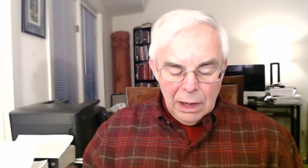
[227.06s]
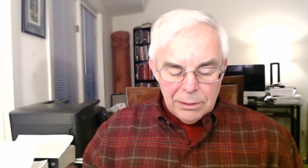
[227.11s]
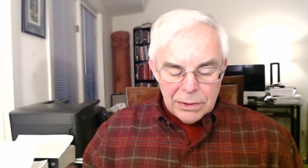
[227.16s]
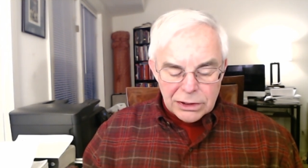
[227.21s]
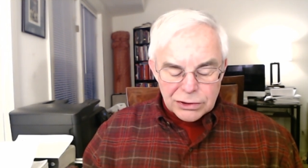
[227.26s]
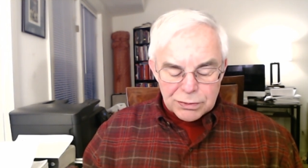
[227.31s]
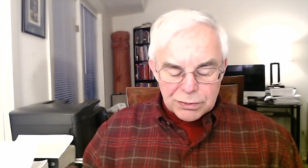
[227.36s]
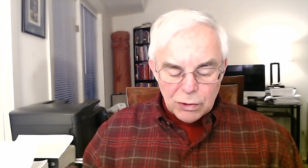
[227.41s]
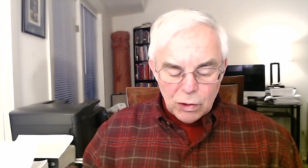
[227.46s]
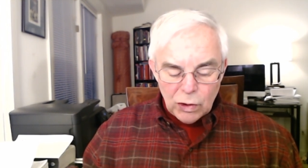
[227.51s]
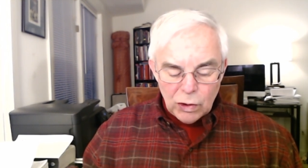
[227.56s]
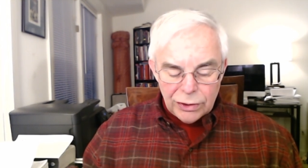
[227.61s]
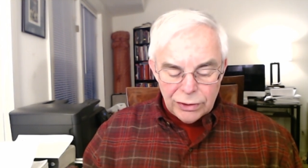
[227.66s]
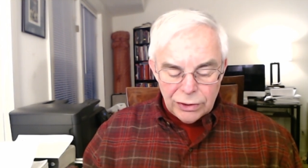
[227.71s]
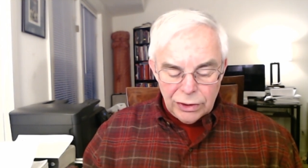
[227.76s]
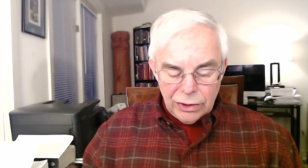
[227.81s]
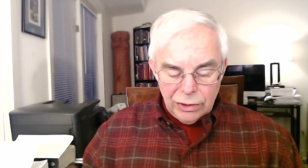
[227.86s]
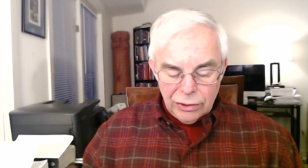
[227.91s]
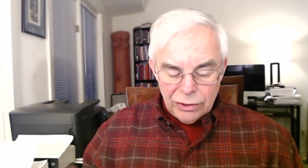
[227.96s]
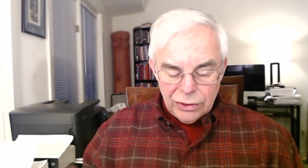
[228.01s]
I must
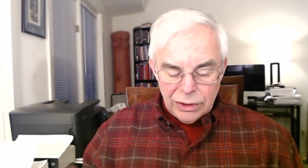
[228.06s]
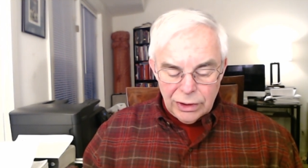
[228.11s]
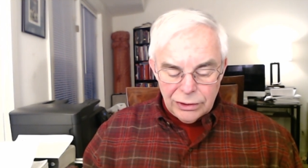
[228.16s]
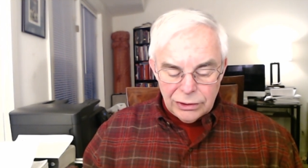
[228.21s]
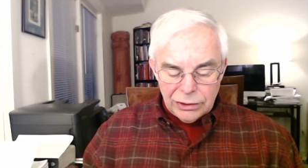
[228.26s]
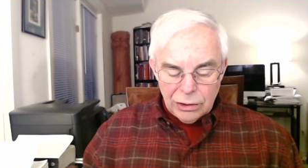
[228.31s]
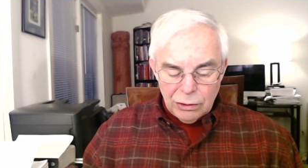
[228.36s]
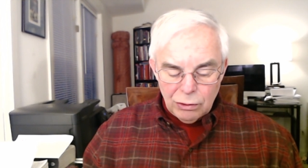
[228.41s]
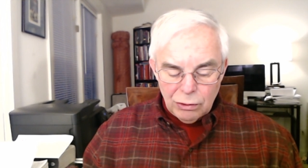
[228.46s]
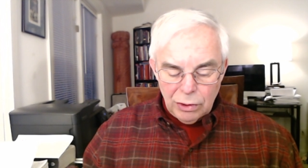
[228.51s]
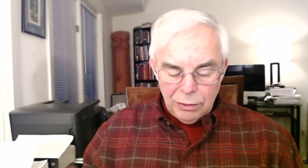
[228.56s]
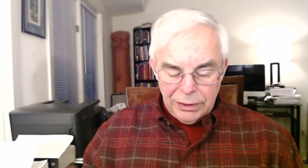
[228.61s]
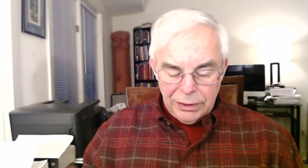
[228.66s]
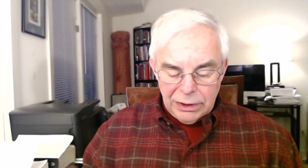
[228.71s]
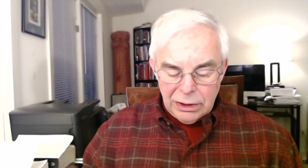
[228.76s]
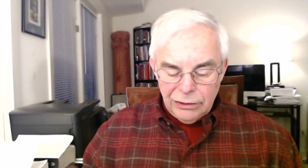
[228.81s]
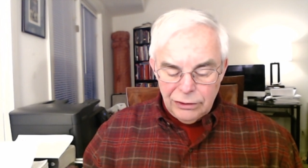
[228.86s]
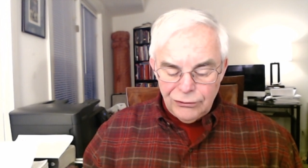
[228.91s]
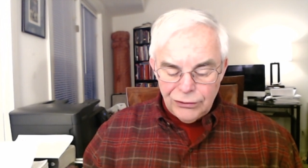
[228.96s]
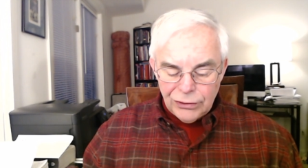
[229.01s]
warn you that there will
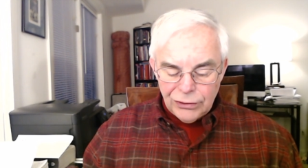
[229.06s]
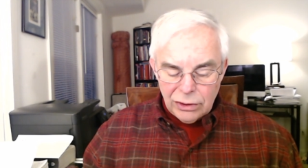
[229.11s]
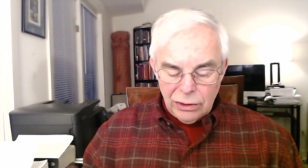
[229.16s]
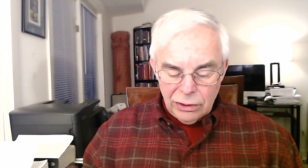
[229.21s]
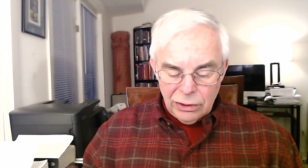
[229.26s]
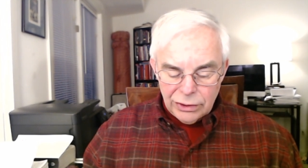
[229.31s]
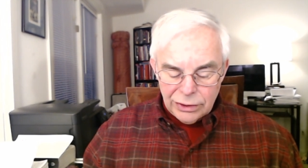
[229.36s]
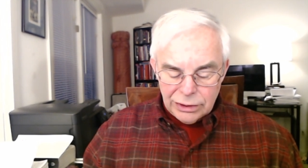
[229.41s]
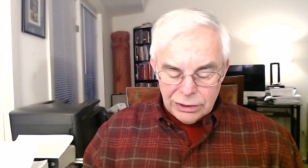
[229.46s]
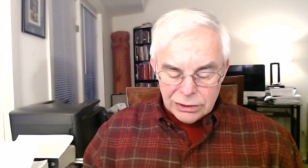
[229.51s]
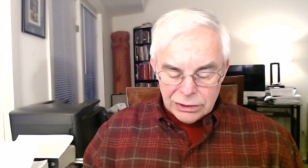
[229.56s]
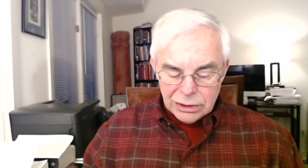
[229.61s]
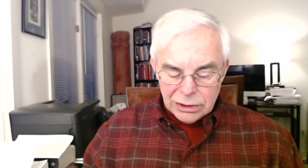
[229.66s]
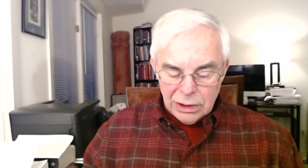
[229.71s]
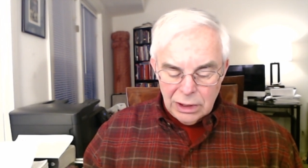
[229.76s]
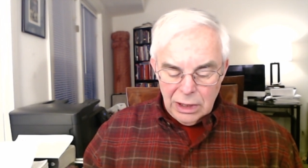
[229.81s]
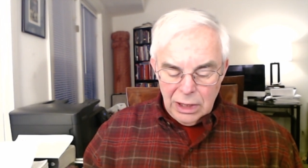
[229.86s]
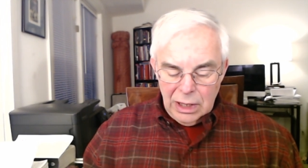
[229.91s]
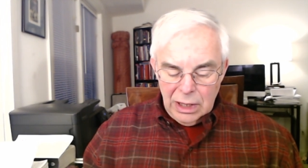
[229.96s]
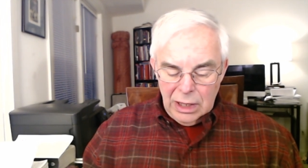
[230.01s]
be difficulties.